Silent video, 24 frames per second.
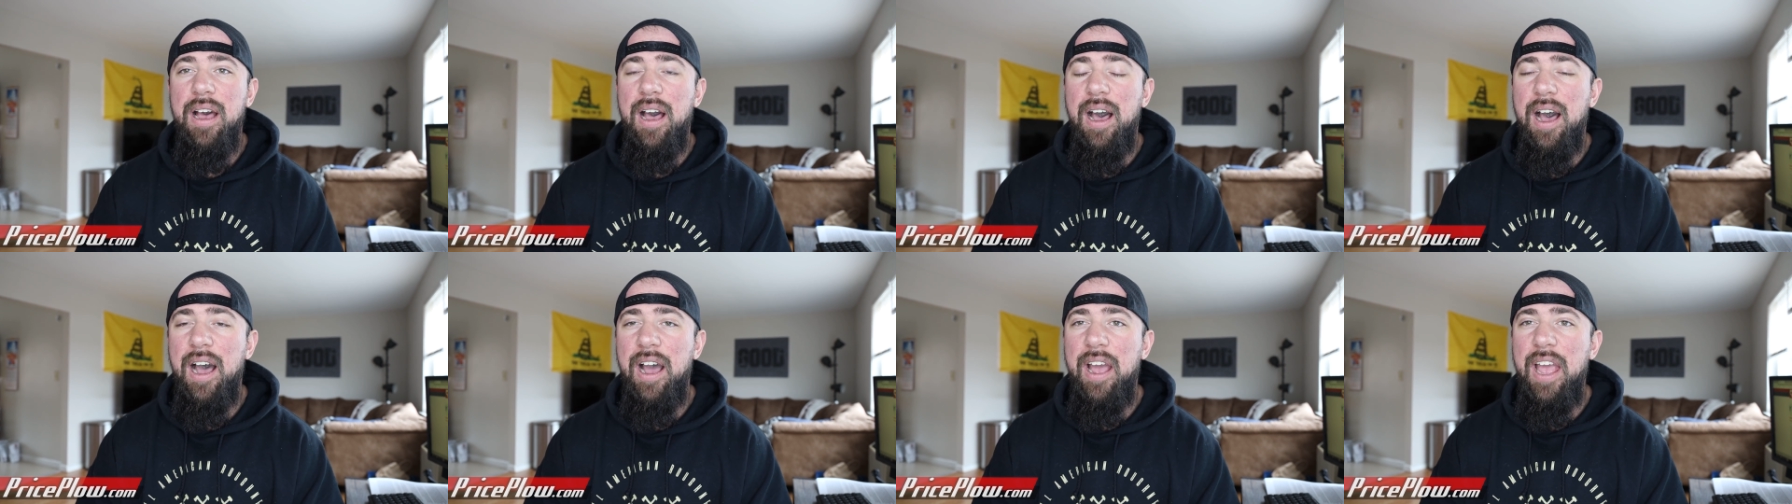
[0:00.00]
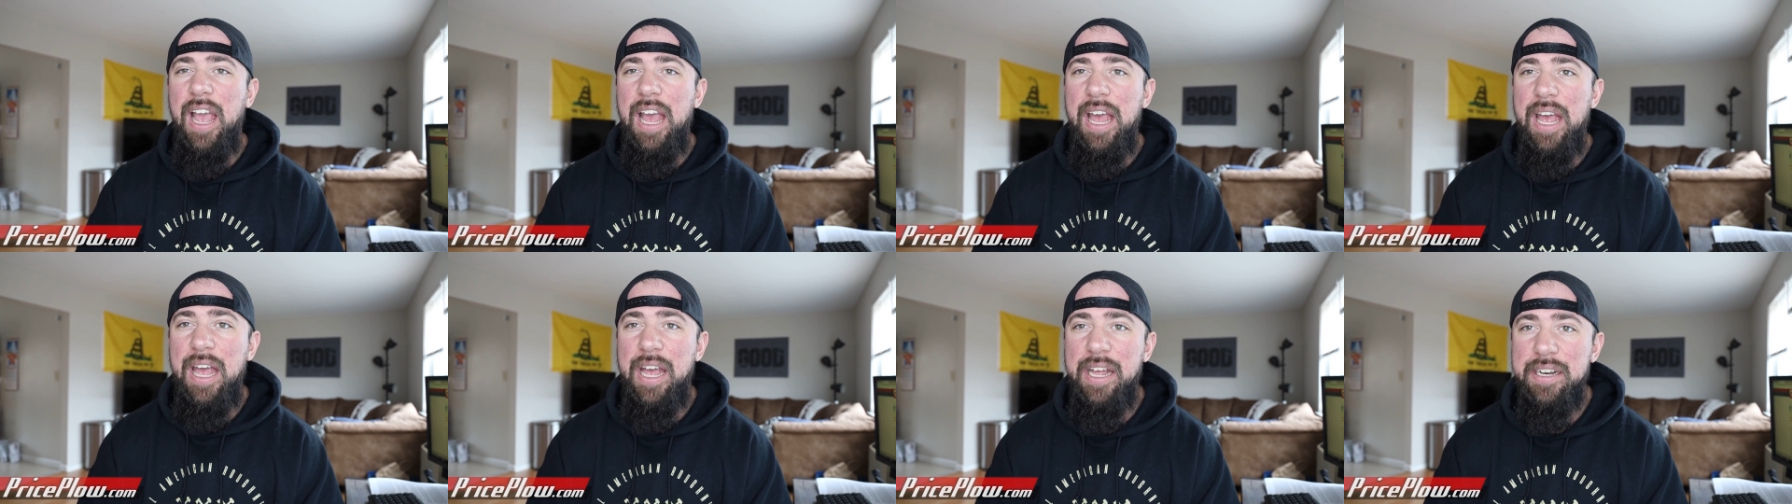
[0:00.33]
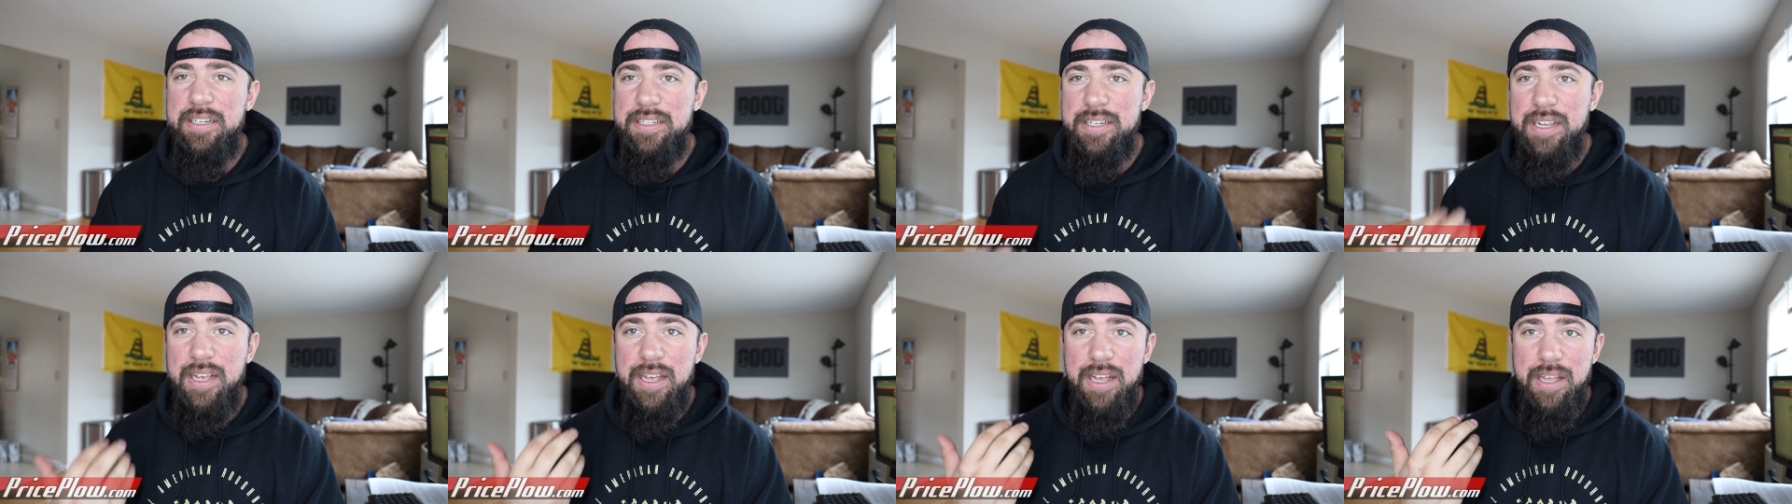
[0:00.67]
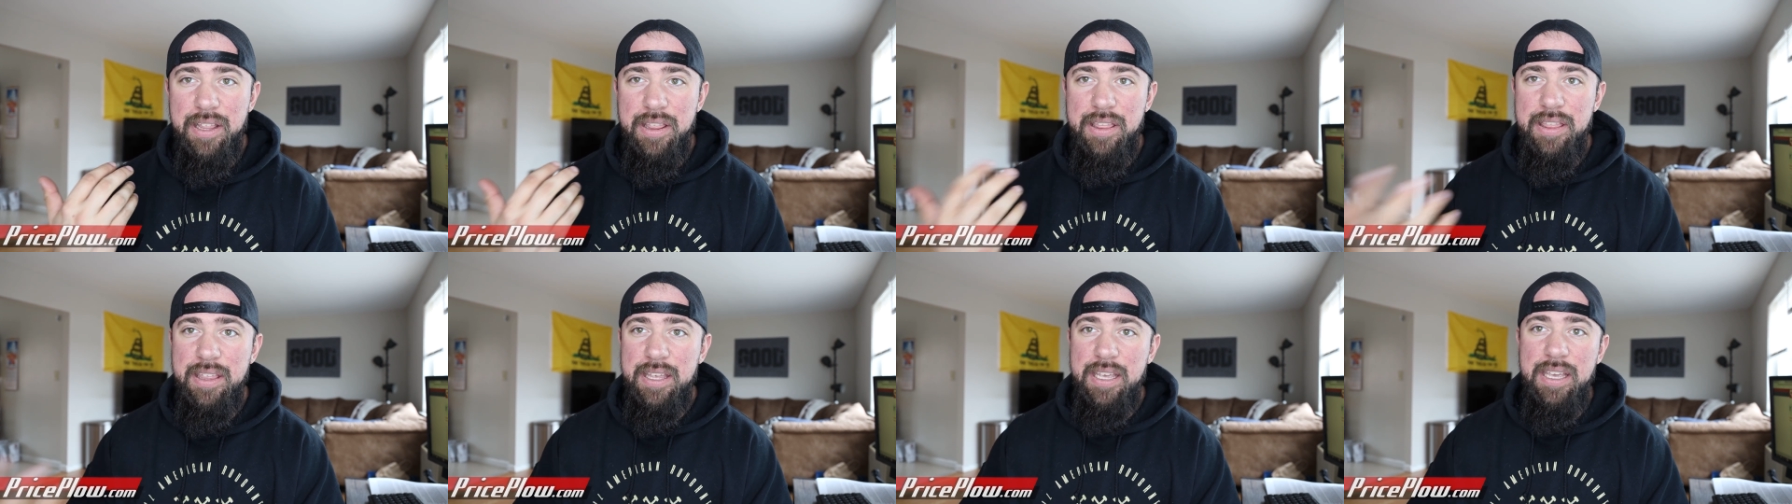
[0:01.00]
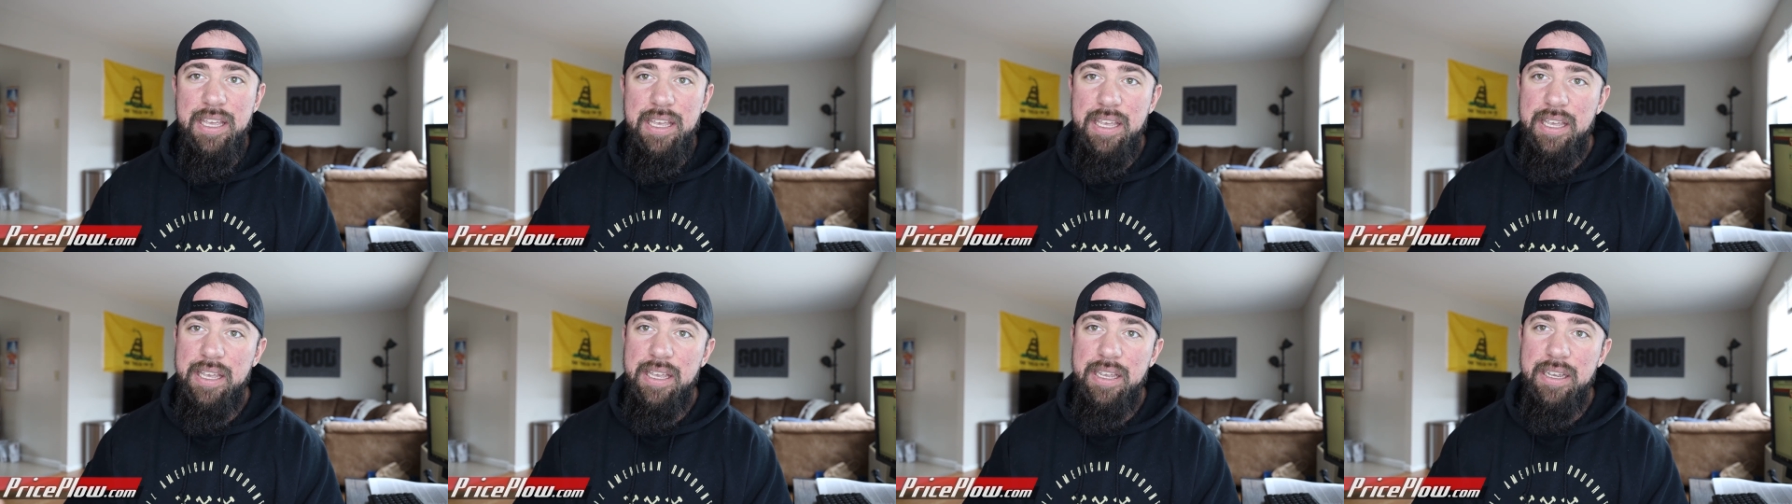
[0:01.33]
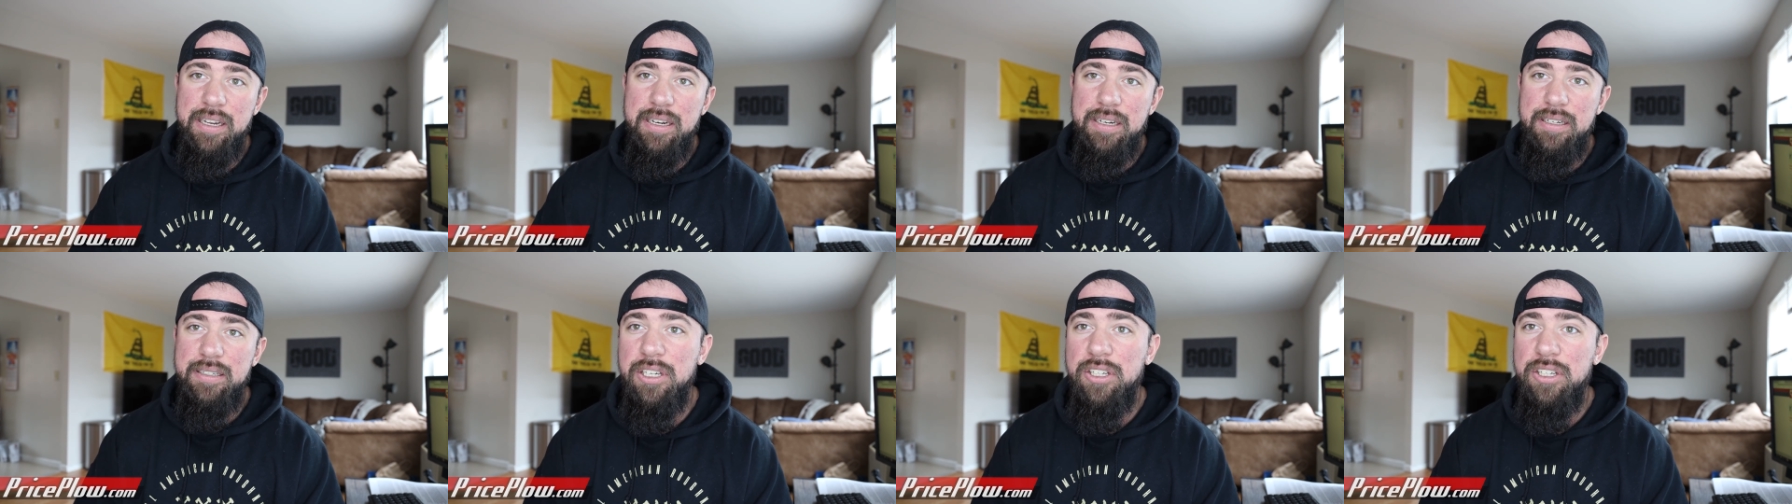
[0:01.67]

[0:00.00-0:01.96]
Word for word: Uh, and the